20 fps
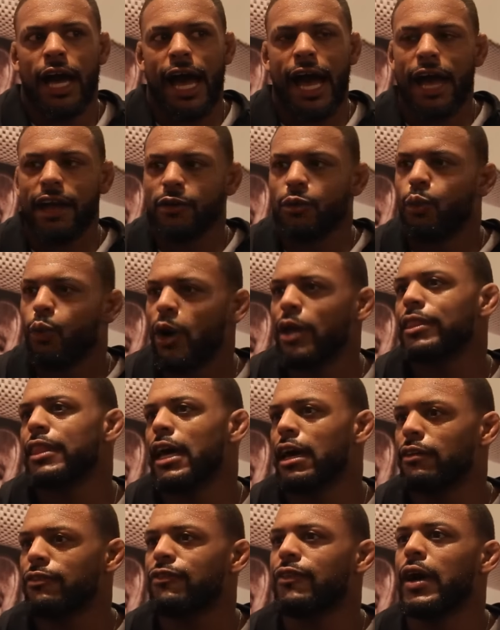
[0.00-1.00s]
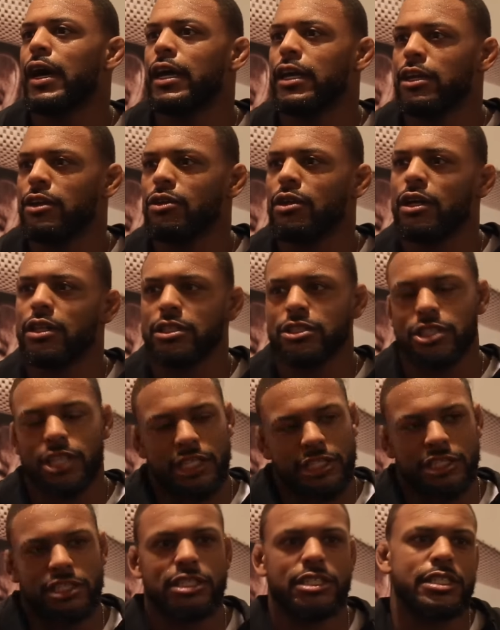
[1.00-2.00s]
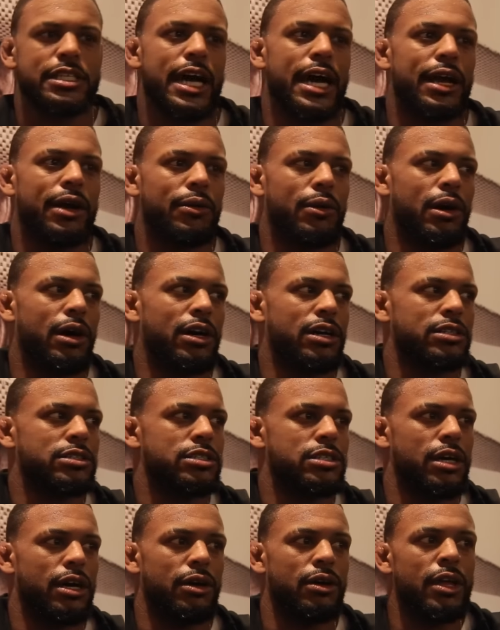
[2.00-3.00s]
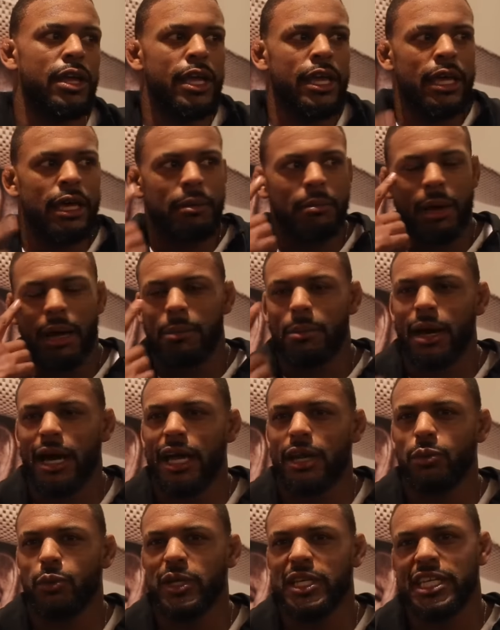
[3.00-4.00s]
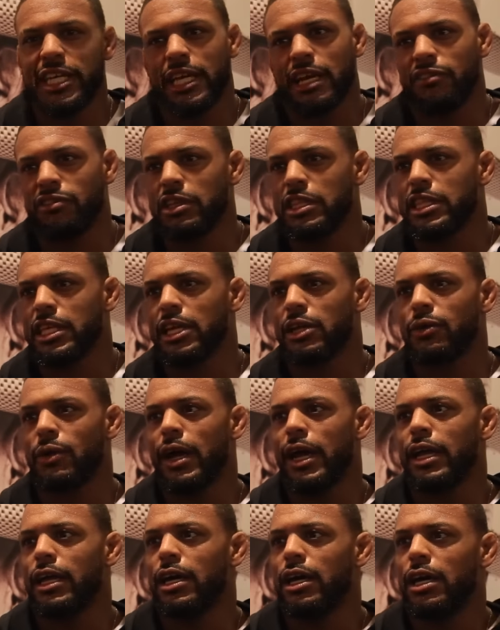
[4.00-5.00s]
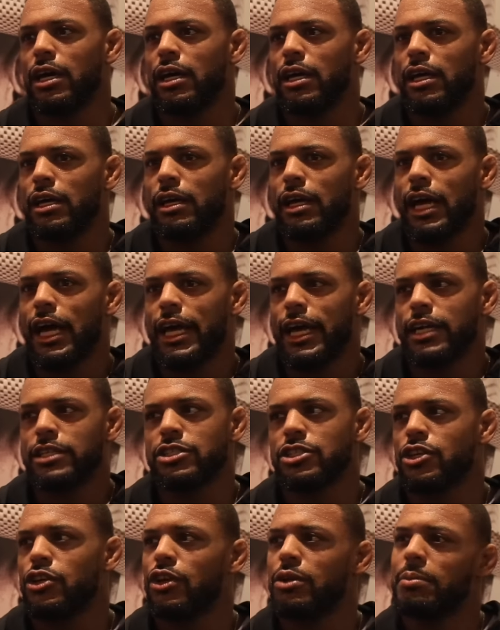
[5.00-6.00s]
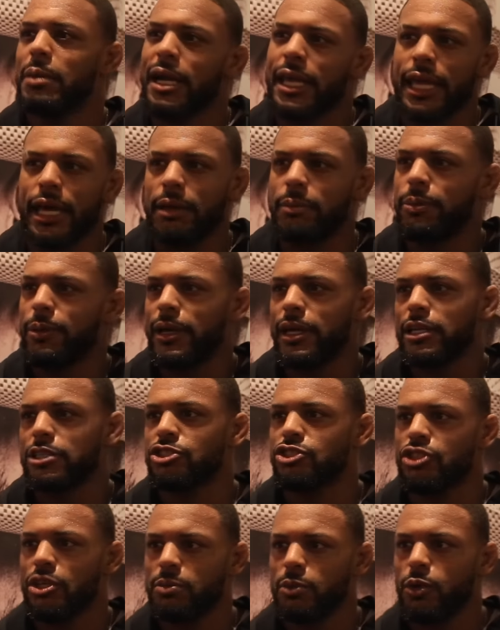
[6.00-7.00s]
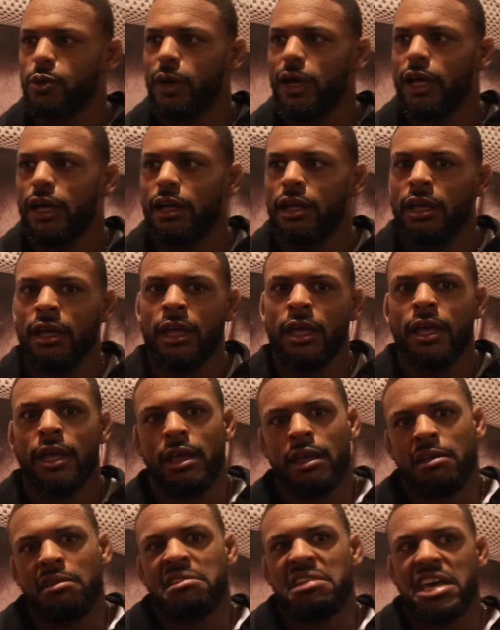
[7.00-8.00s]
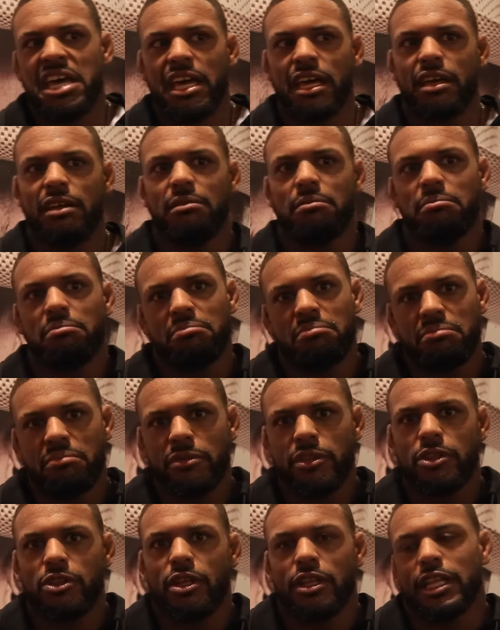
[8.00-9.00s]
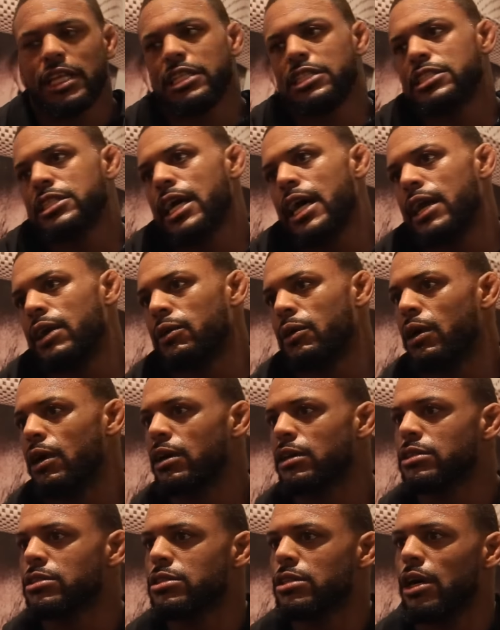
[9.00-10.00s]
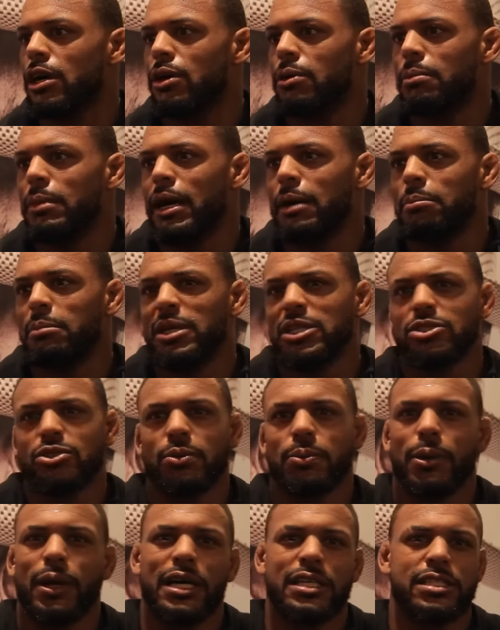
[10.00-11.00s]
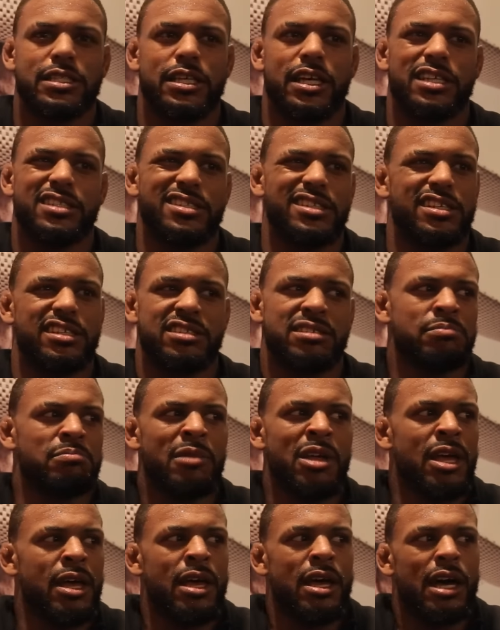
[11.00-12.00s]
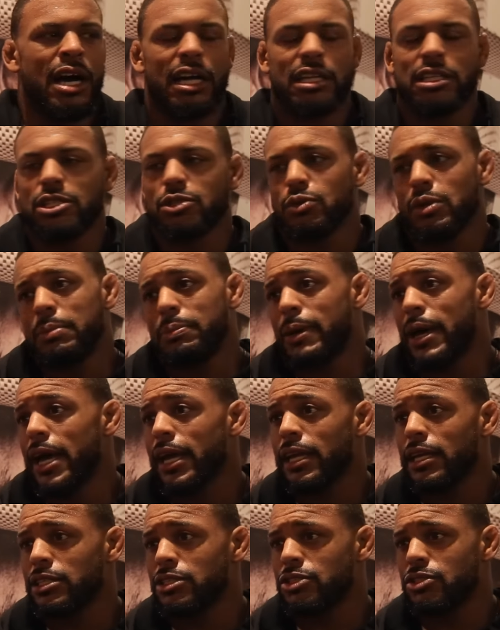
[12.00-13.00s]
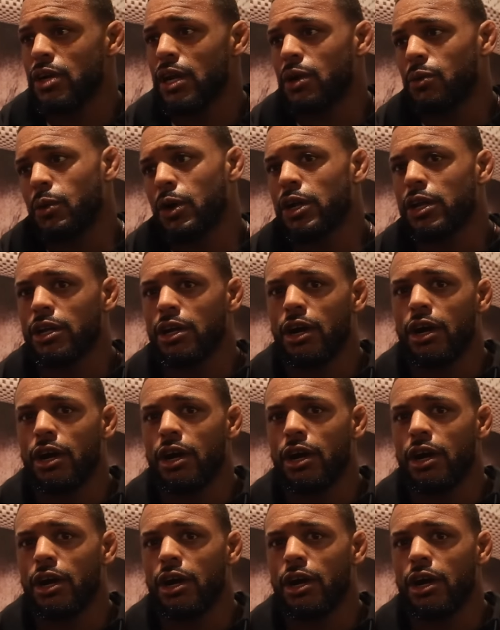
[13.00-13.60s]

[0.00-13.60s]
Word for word: I won that fight. You know, the judges just got it wrong. So in my my mind, we did everything right. Uh, I executed my game plan extremely well, and you know they just got it wrong. So my mental processes, I just went back and started working